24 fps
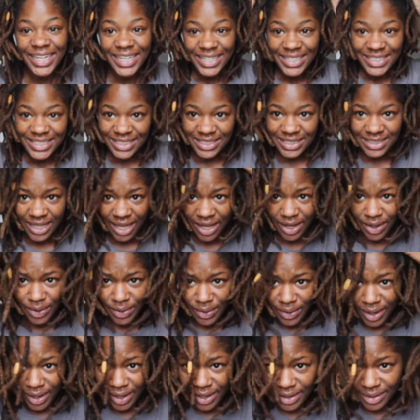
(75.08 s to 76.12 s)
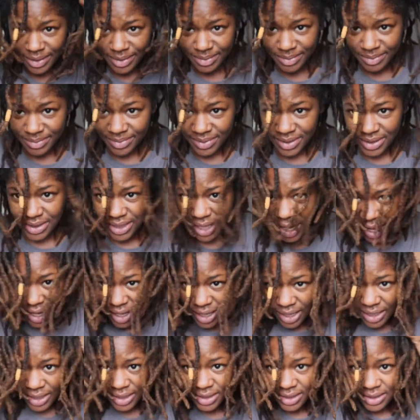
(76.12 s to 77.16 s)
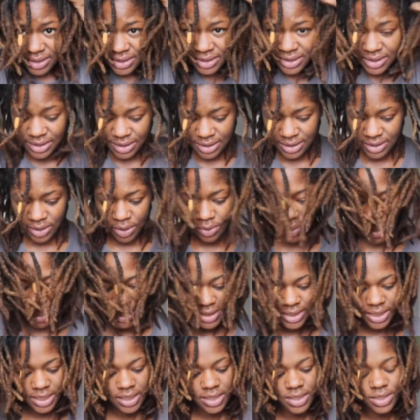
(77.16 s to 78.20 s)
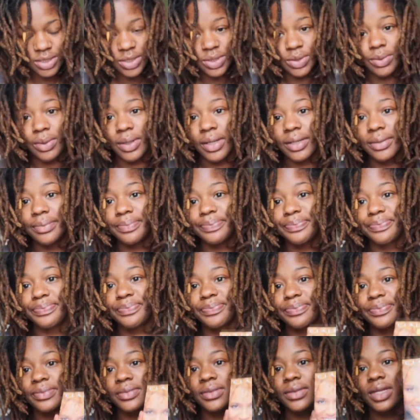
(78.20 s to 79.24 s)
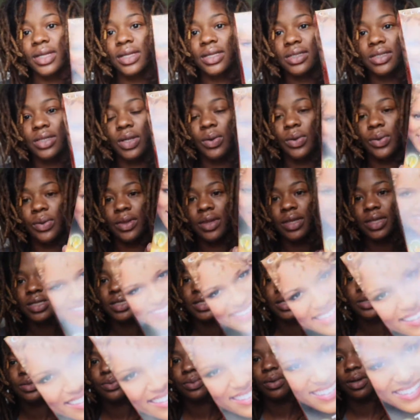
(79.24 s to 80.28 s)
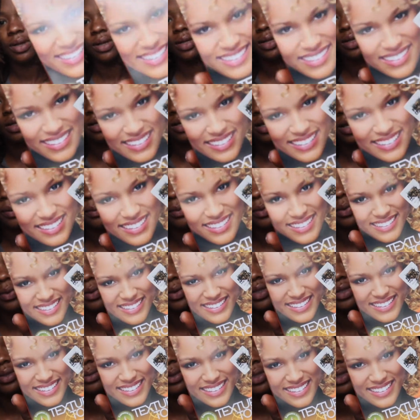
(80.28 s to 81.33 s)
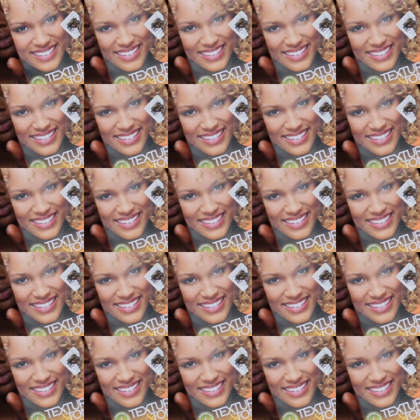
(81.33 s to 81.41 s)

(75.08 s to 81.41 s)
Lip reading: So, yes. So let's get into it. So this is what I'm going to be